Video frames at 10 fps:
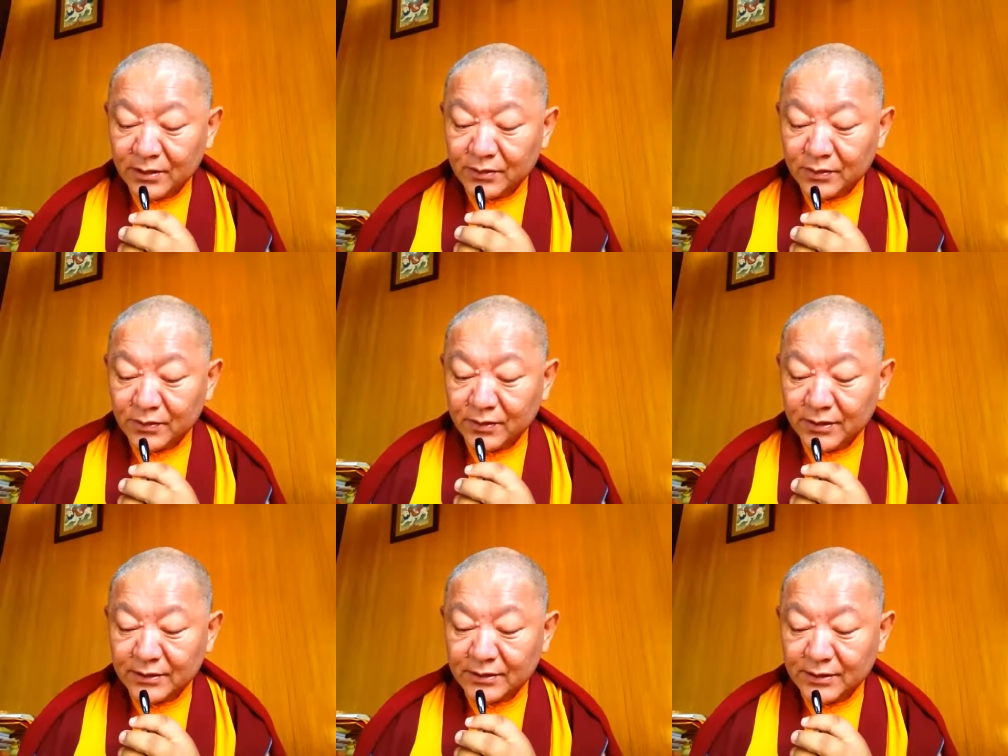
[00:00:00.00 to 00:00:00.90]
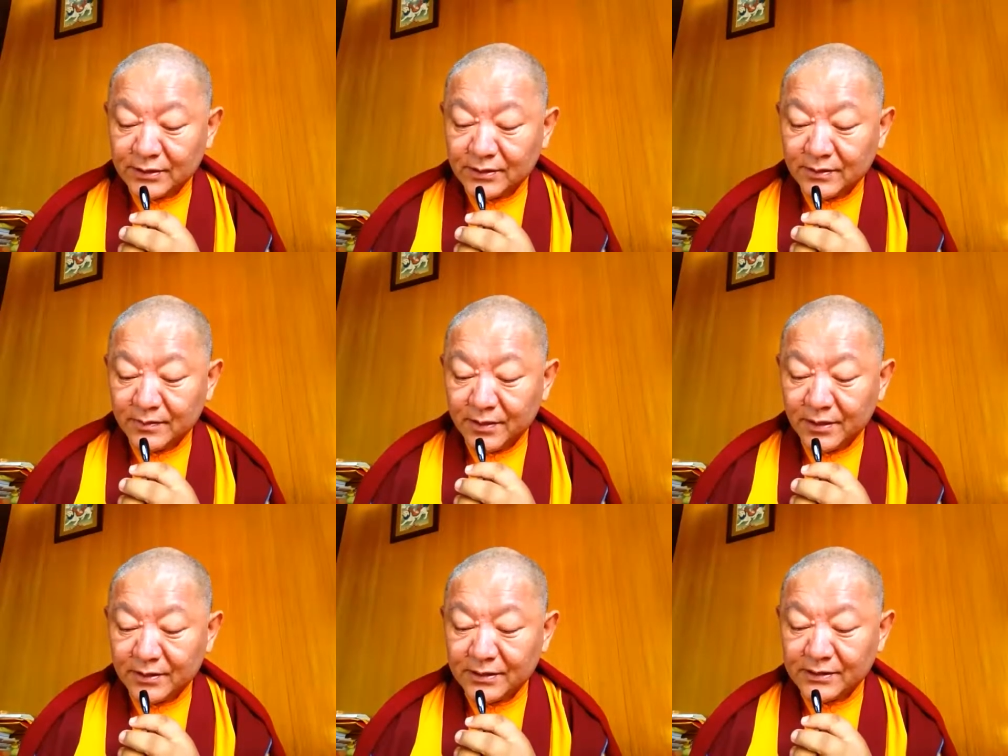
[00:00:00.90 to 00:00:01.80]
So is certain
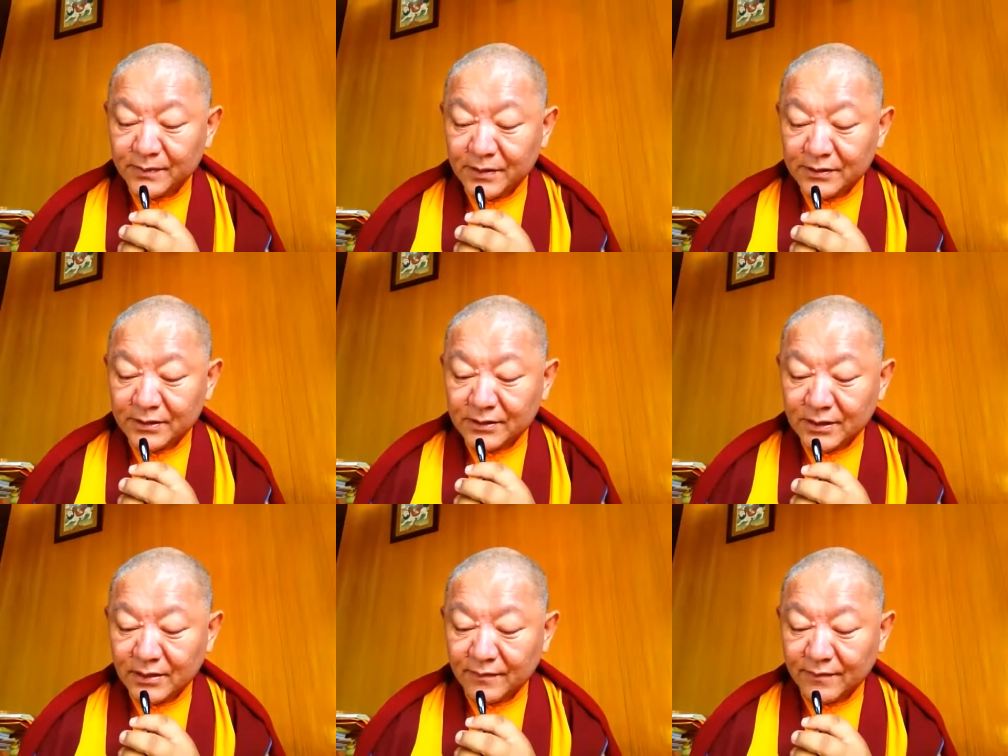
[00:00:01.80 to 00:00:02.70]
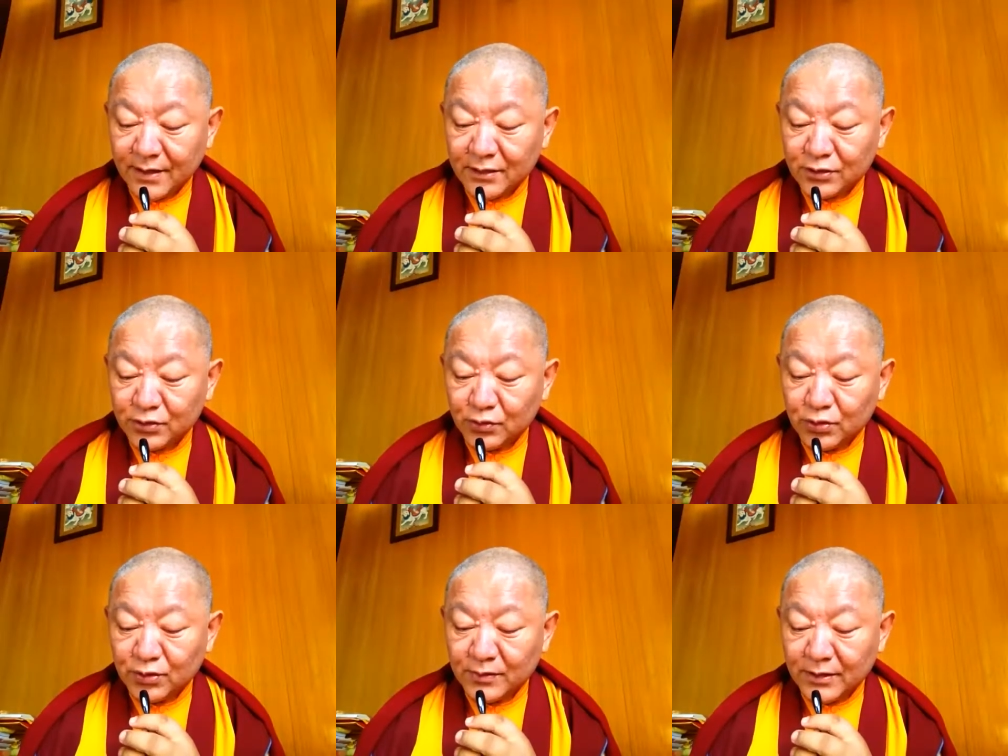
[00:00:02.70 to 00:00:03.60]
mere the space itself, and
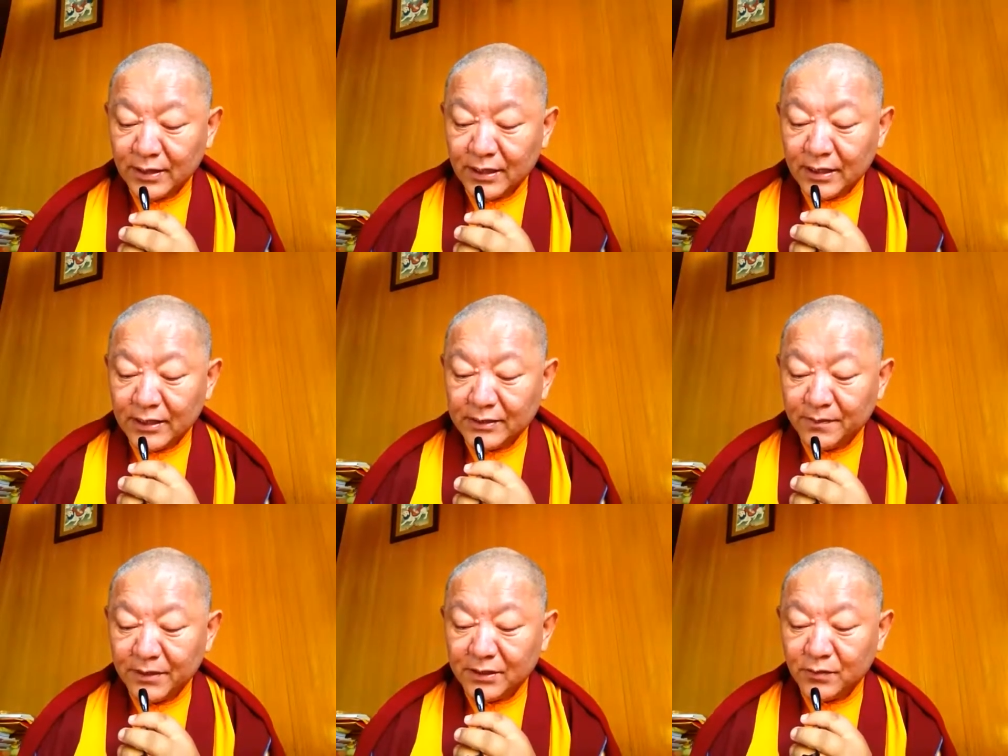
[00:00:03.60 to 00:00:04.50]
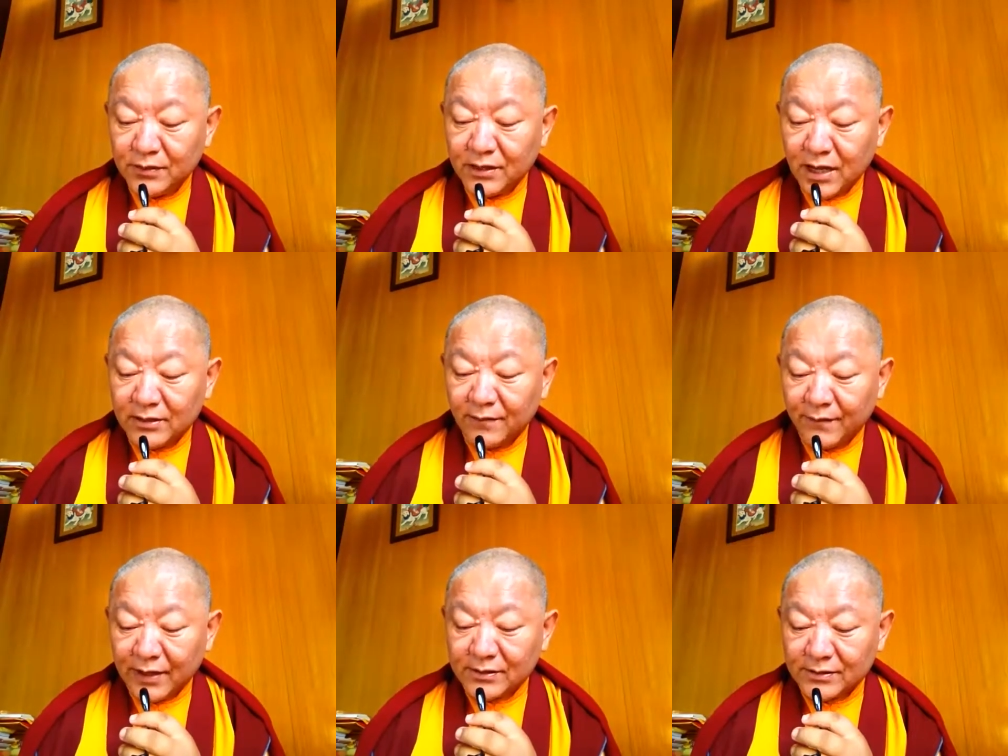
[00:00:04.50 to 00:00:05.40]
should it meet with other
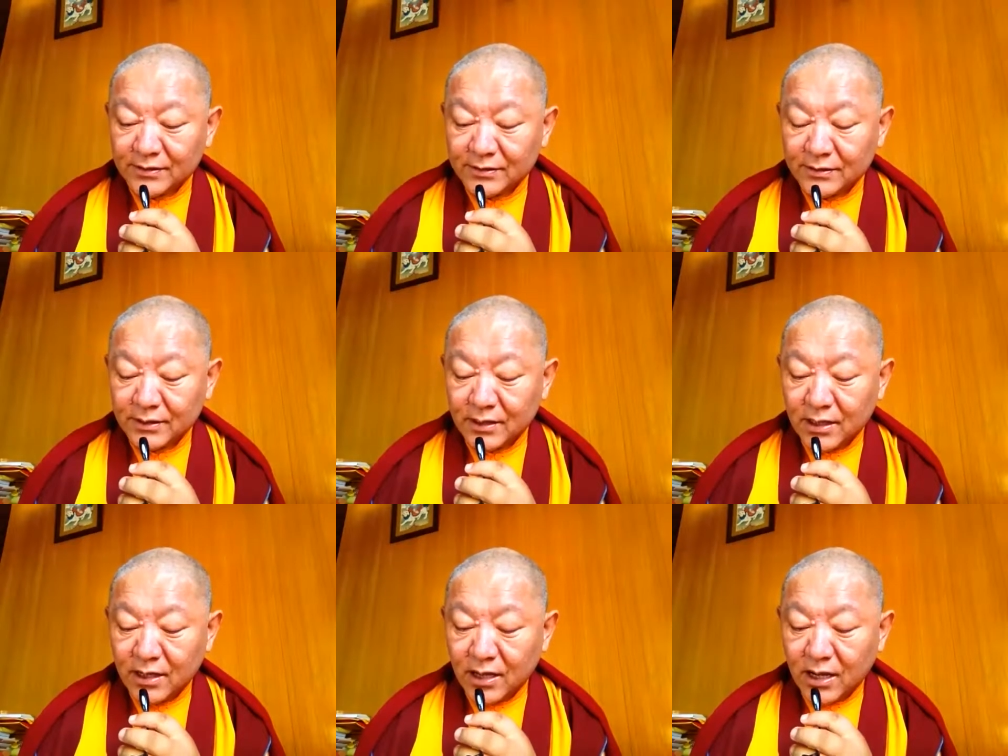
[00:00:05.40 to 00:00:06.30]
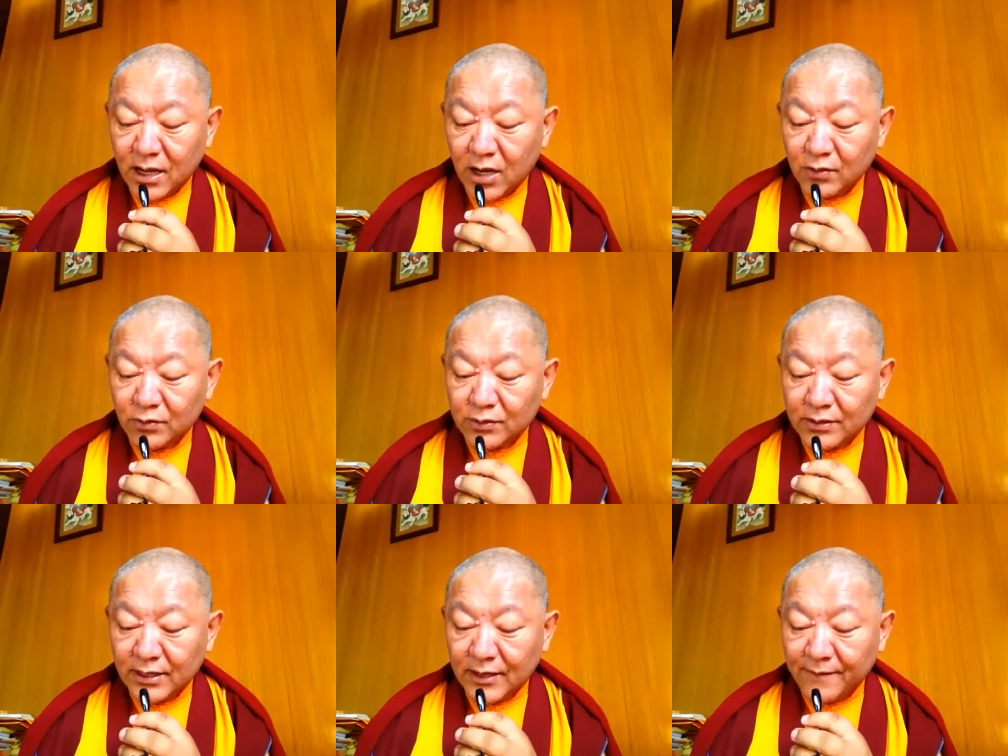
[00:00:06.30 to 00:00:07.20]
factors, how
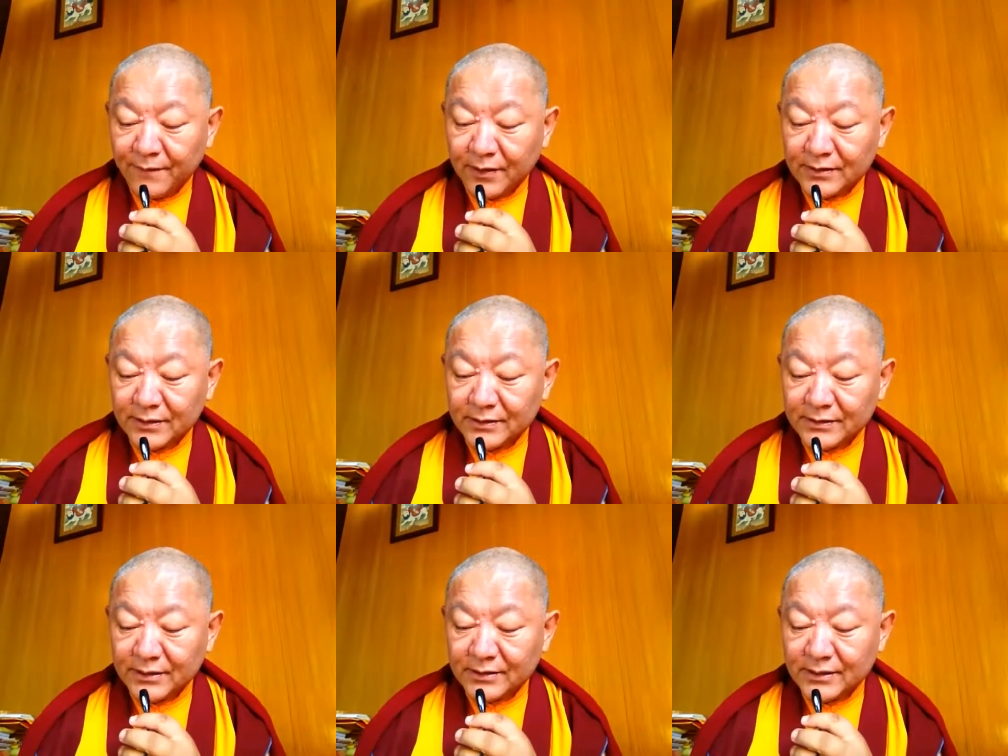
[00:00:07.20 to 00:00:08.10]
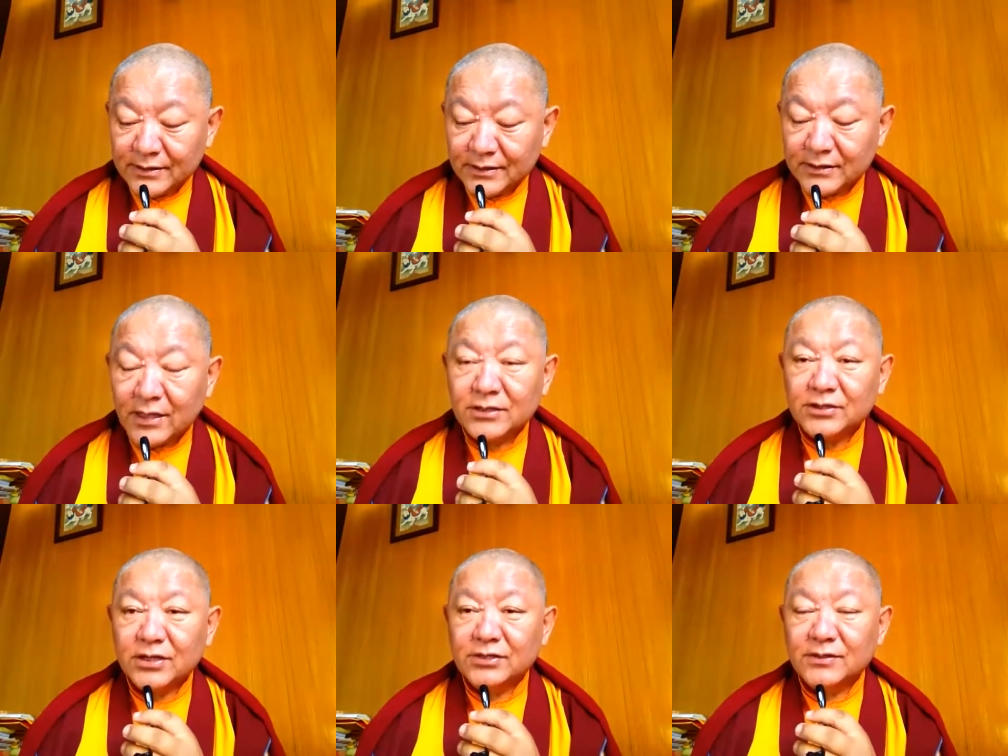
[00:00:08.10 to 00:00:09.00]
could they affect it, since it is
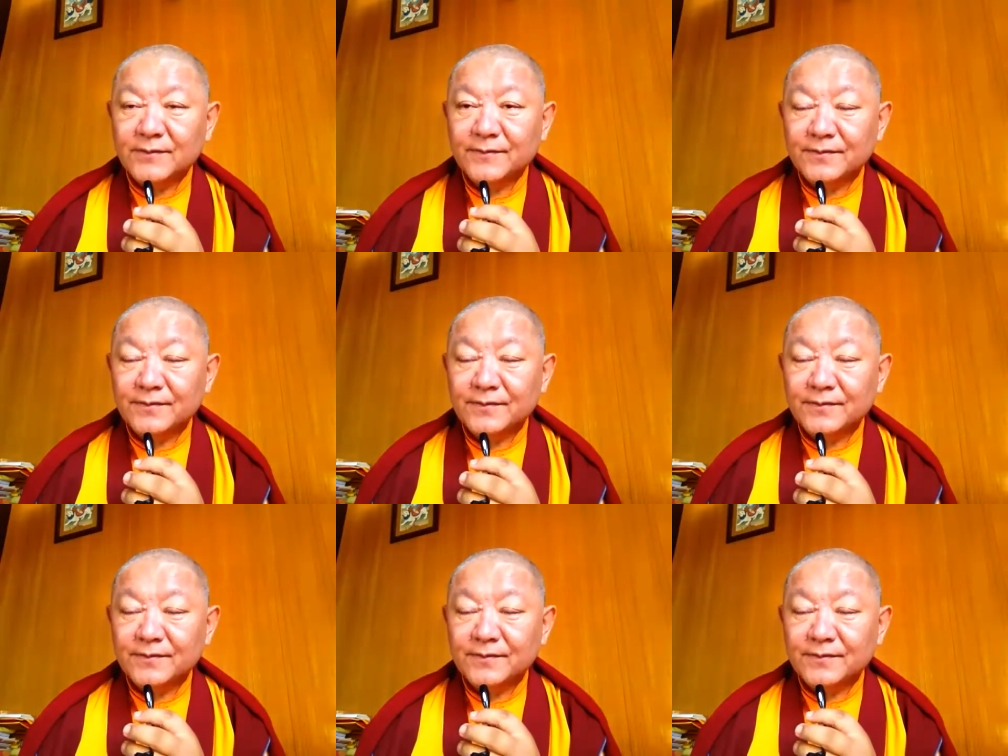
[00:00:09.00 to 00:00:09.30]
unchanging?